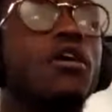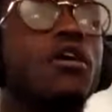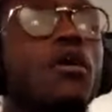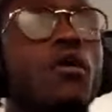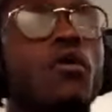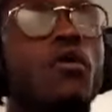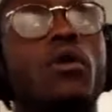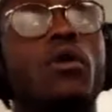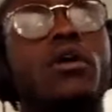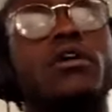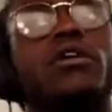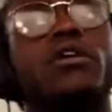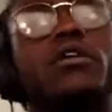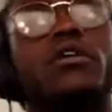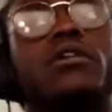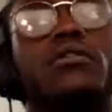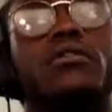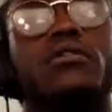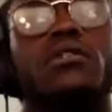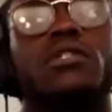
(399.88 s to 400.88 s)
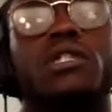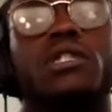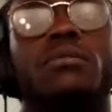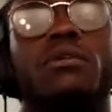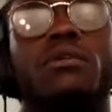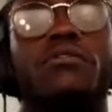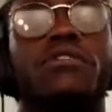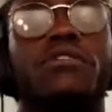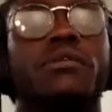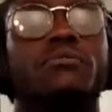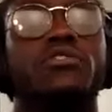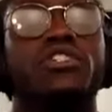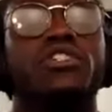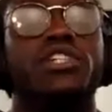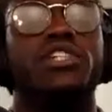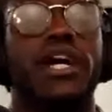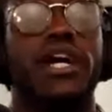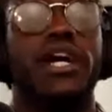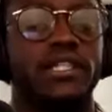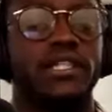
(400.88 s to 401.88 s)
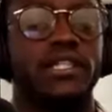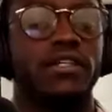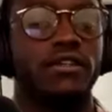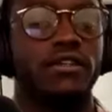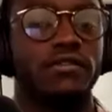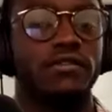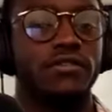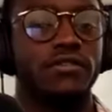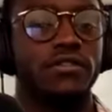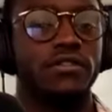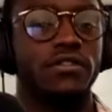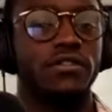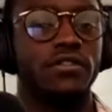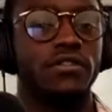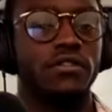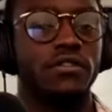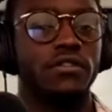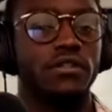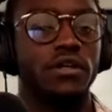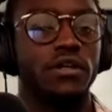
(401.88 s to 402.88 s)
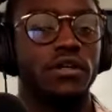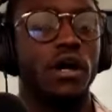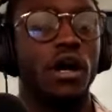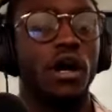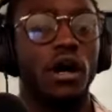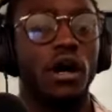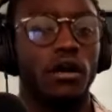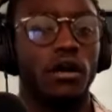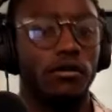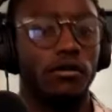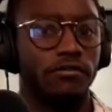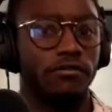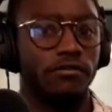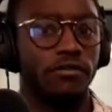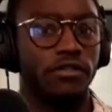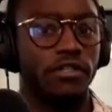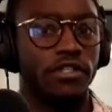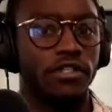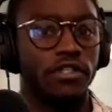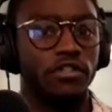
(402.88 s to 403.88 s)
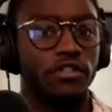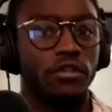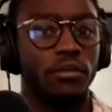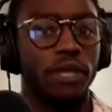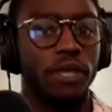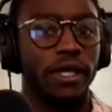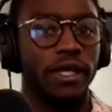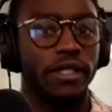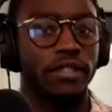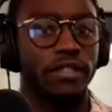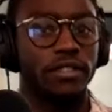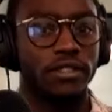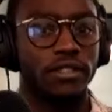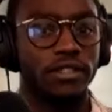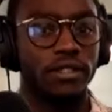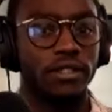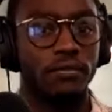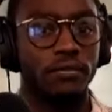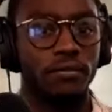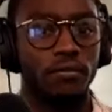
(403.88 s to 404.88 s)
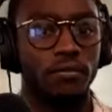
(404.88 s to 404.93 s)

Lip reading: What are some of the objectives of the central banking system?